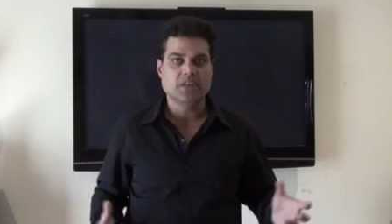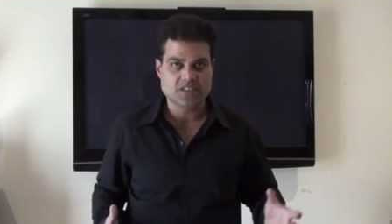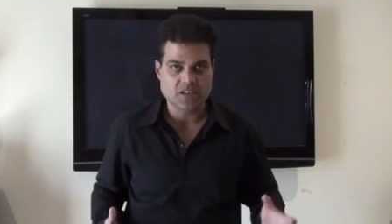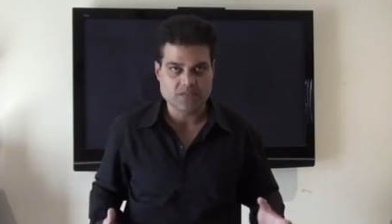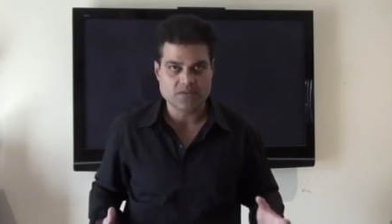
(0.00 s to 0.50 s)

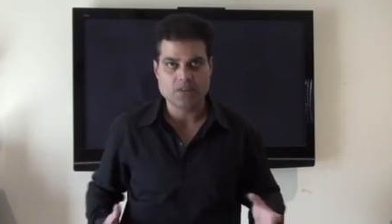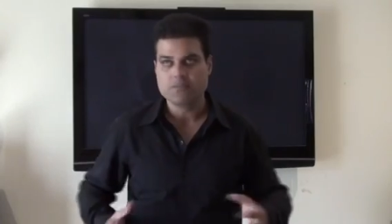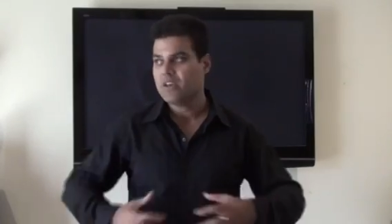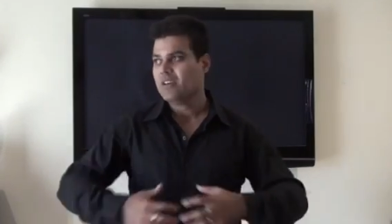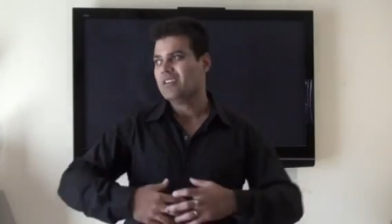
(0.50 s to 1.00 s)
myself
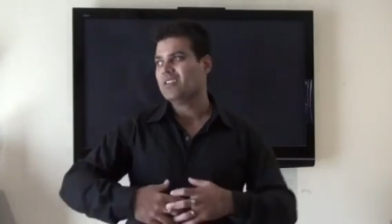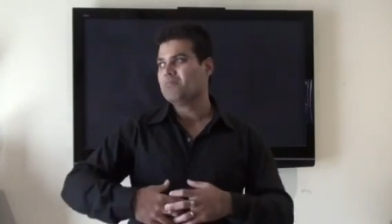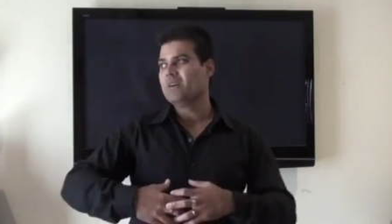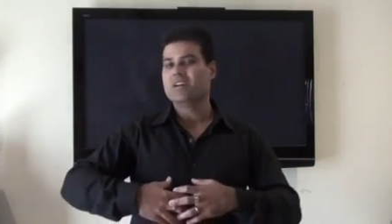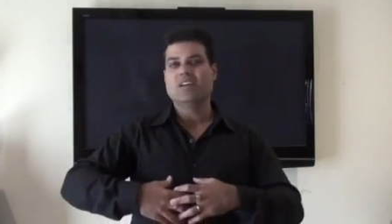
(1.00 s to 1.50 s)
up.
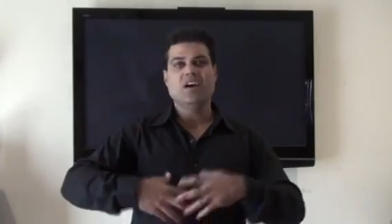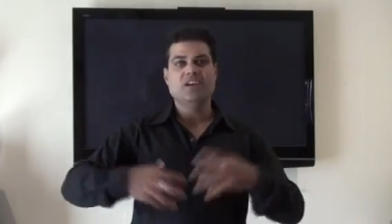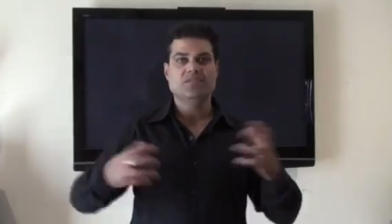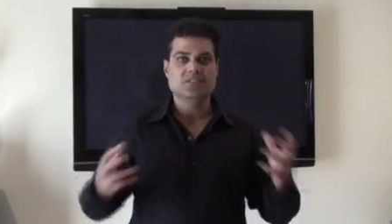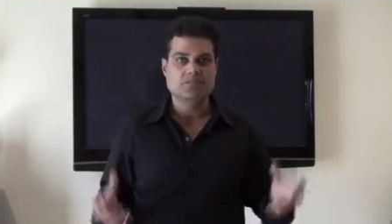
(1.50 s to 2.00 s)
My
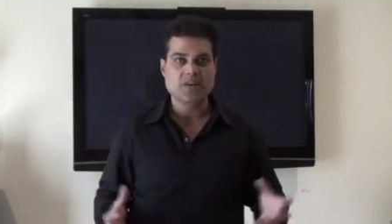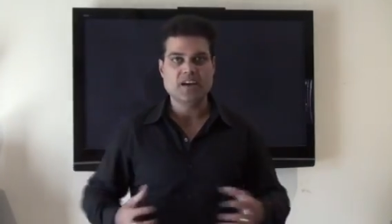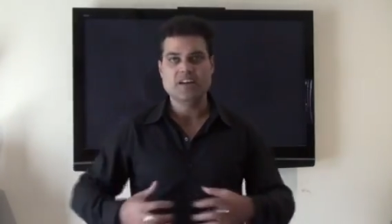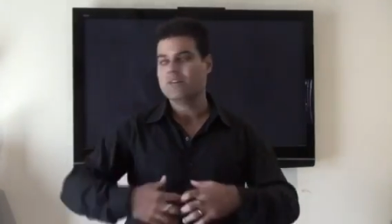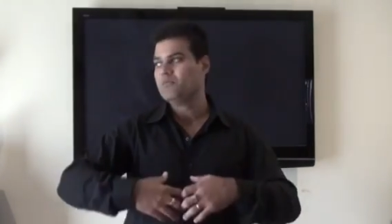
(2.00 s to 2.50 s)
life is
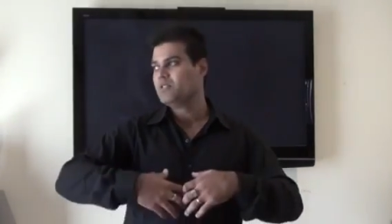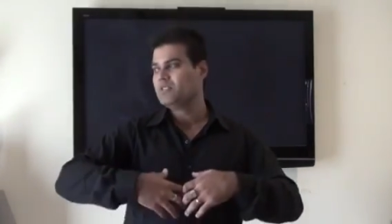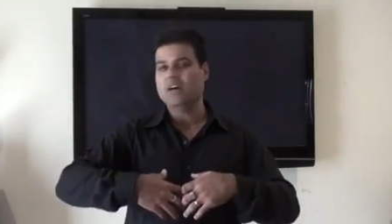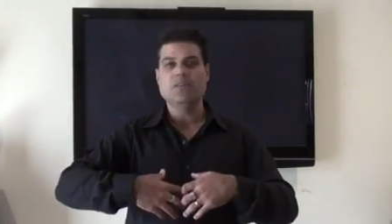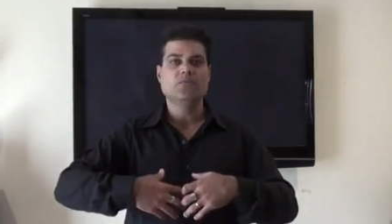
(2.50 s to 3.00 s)
bad.
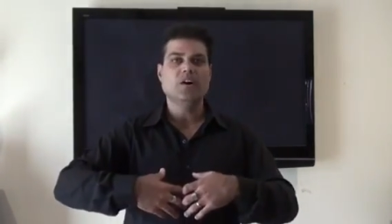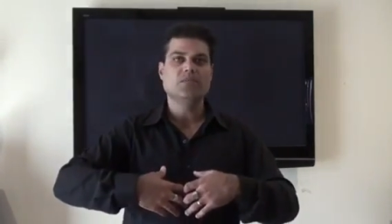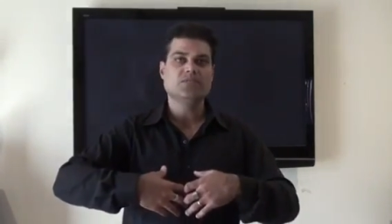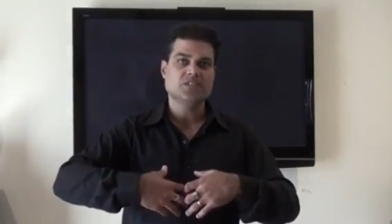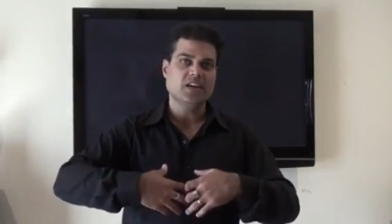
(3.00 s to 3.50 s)

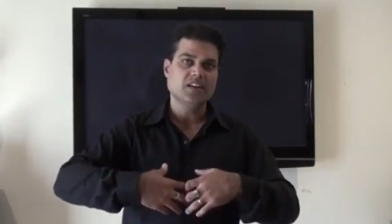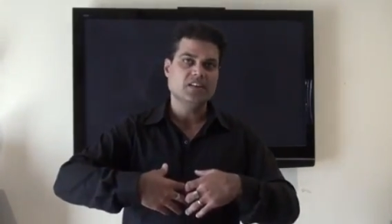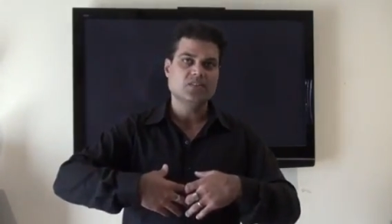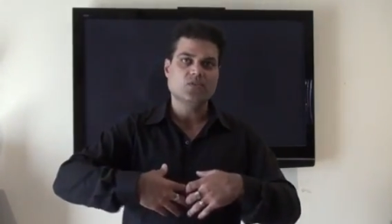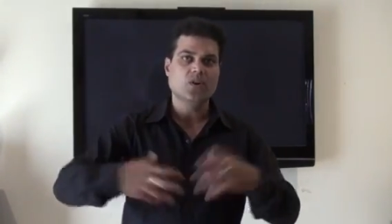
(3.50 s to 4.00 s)
I've
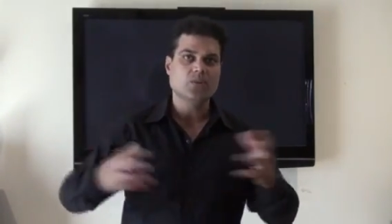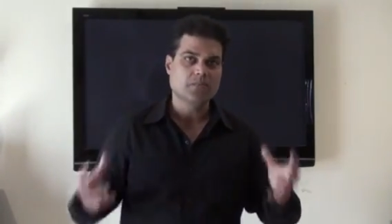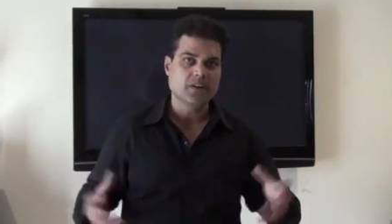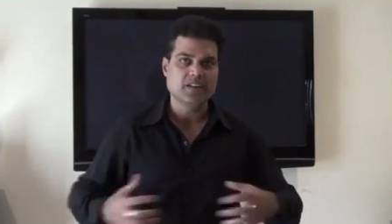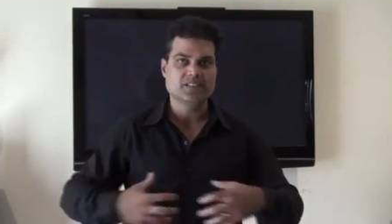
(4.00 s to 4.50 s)
studied at the
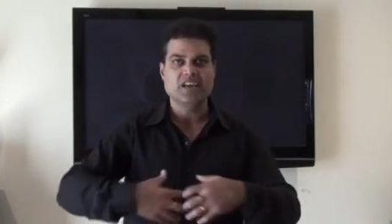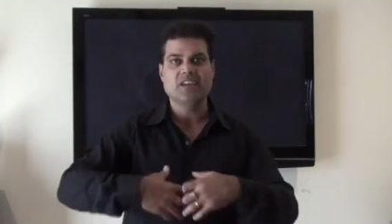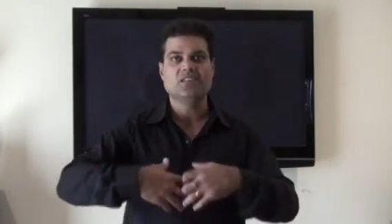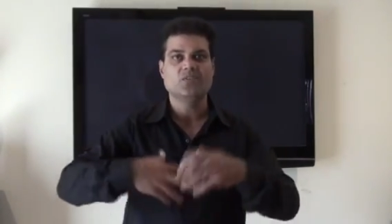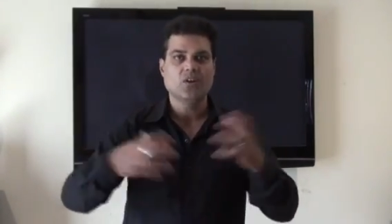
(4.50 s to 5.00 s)
wrong place,
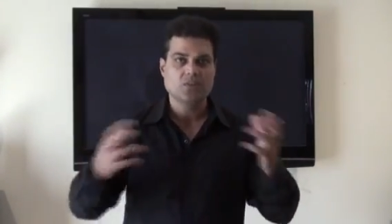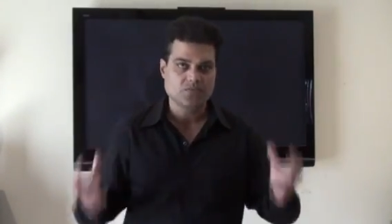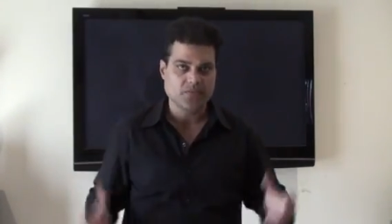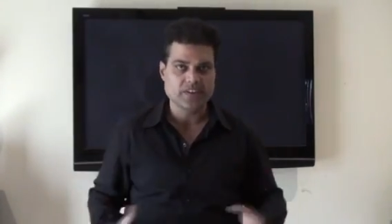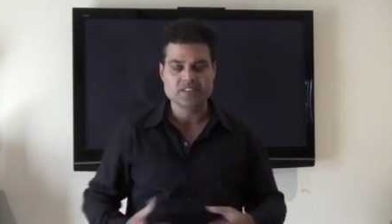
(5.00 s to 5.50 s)
had the
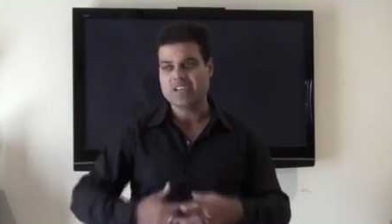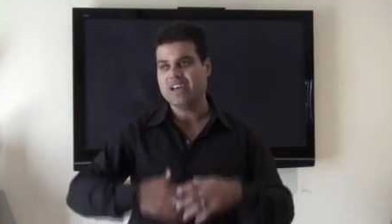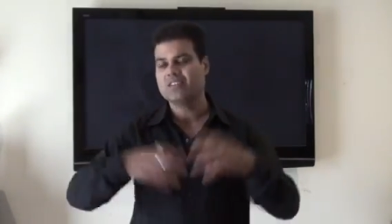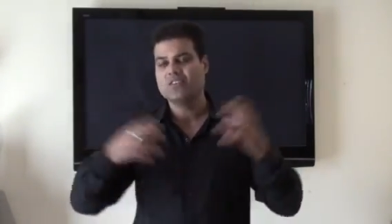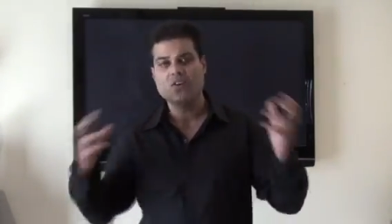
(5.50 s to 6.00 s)
wrong friends,
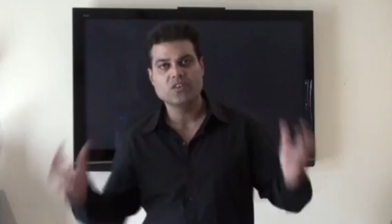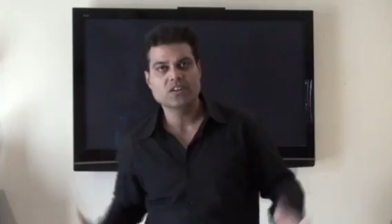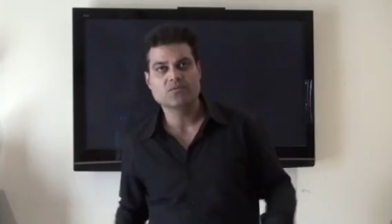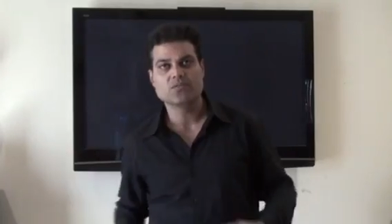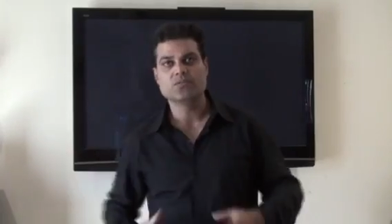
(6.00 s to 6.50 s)
had the wrong
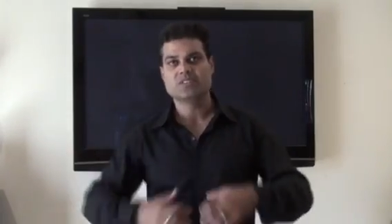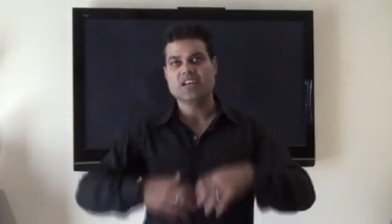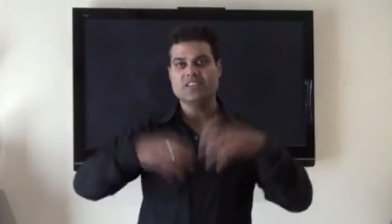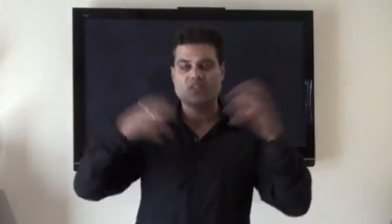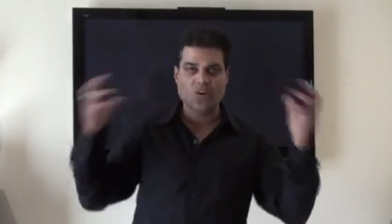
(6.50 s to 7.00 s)
influence,
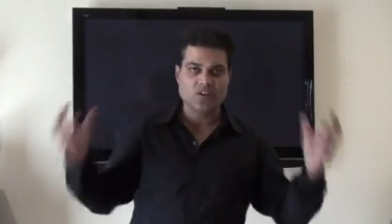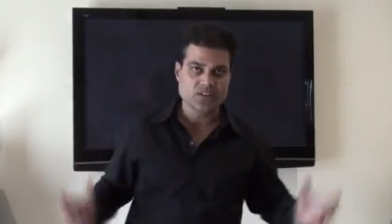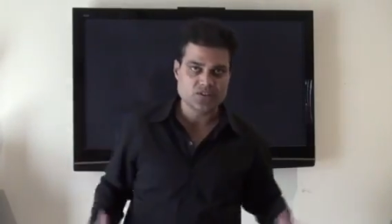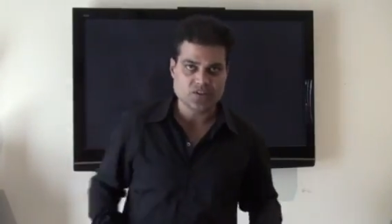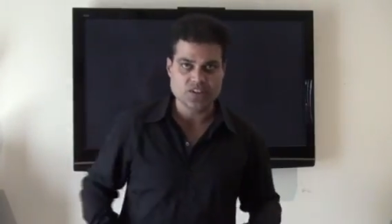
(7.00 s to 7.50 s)
had the wrong
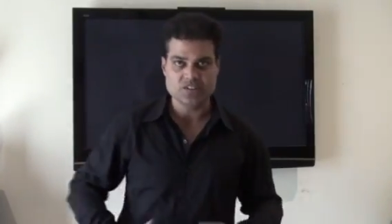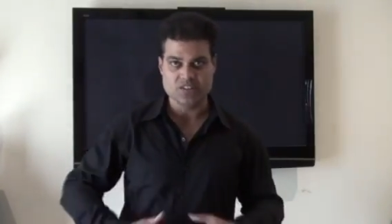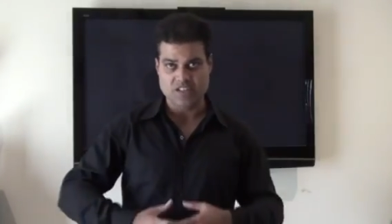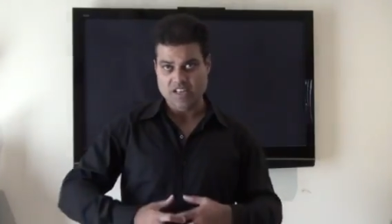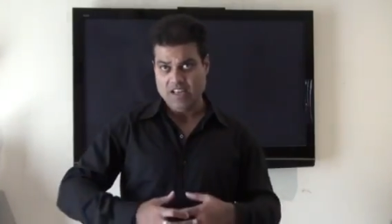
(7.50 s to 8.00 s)

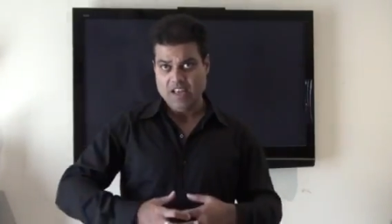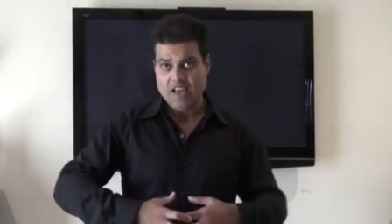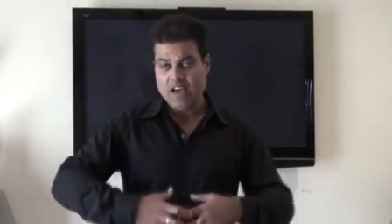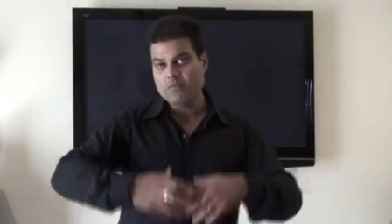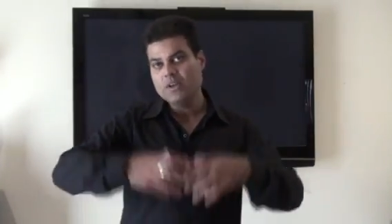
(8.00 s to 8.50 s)
education.
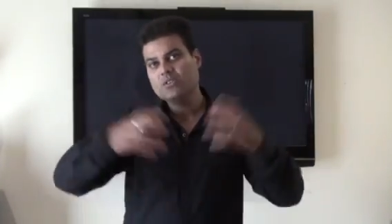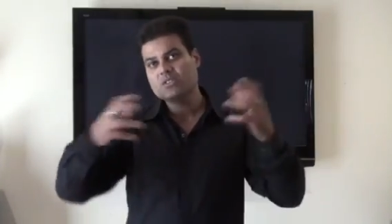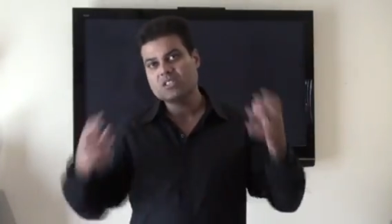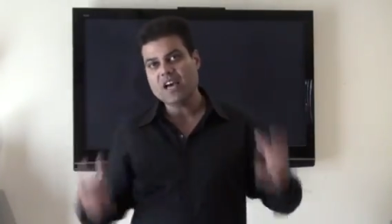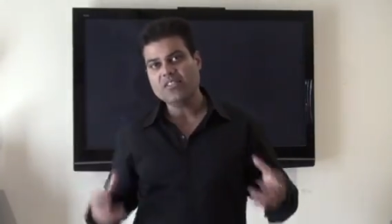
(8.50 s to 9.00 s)
And when you
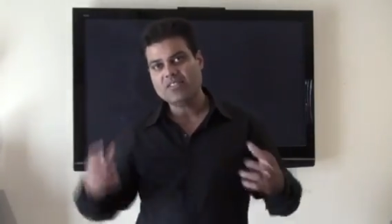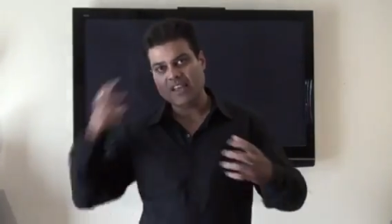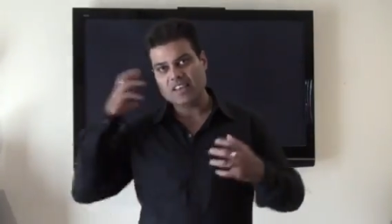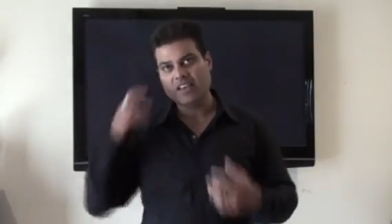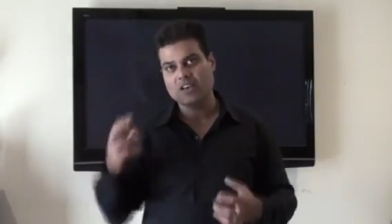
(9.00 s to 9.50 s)
start
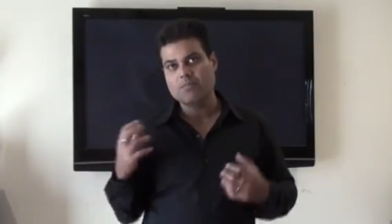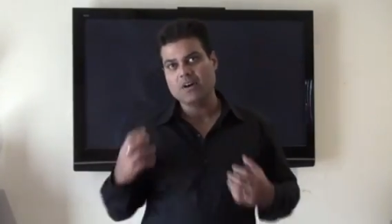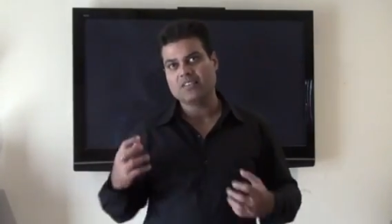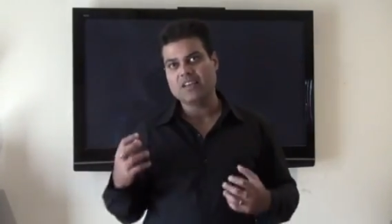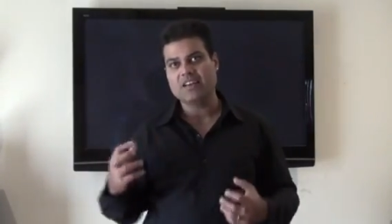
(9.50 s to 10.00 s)
thinking
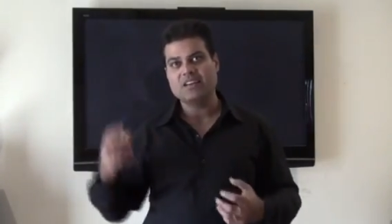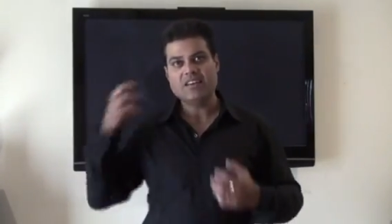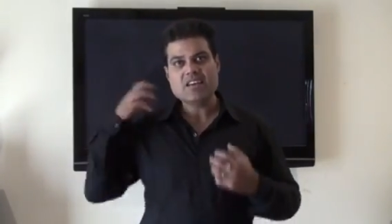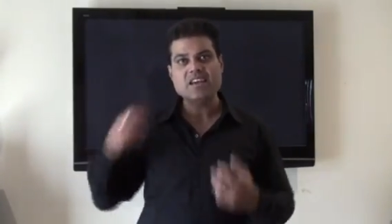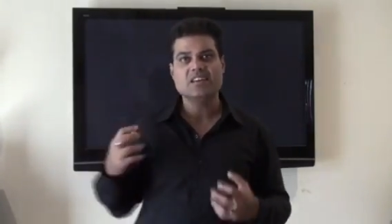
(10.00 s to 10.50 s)
about that
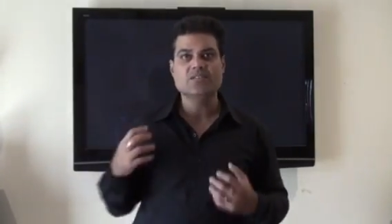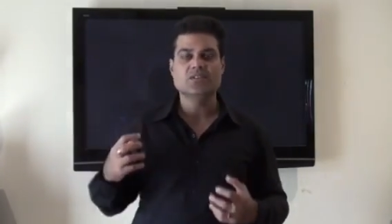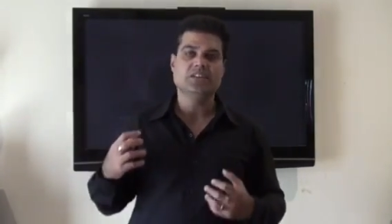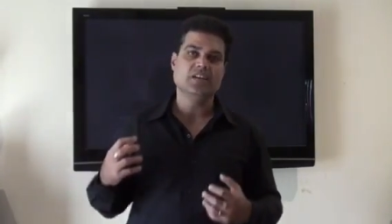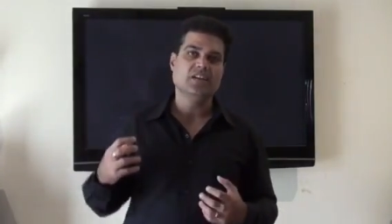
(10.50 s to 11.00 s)

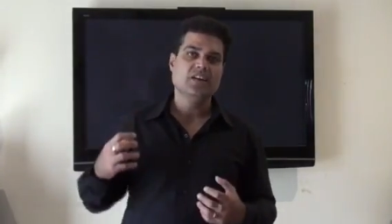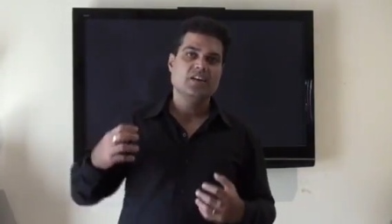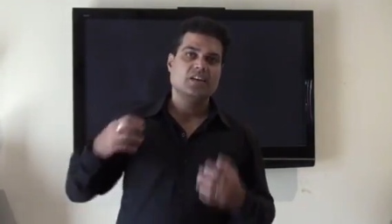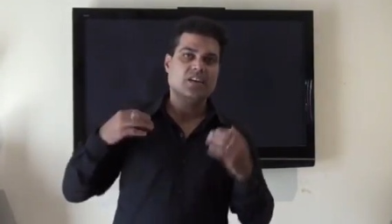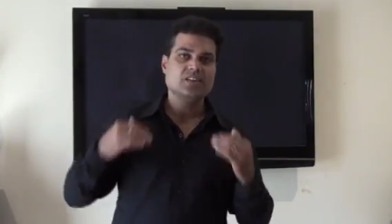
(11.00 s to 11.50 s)
negativity,
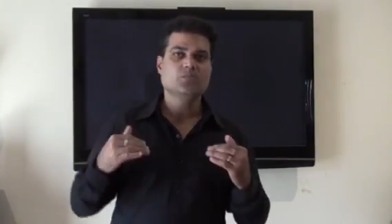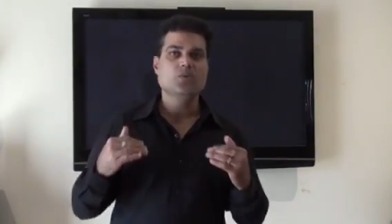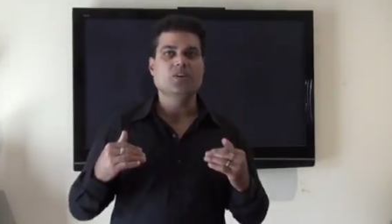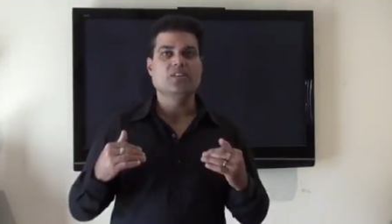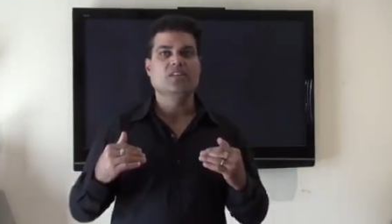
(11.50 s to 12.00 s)
guess
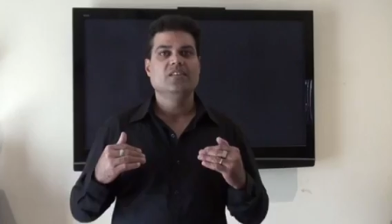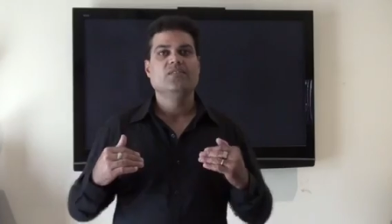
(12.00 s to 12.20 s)
what?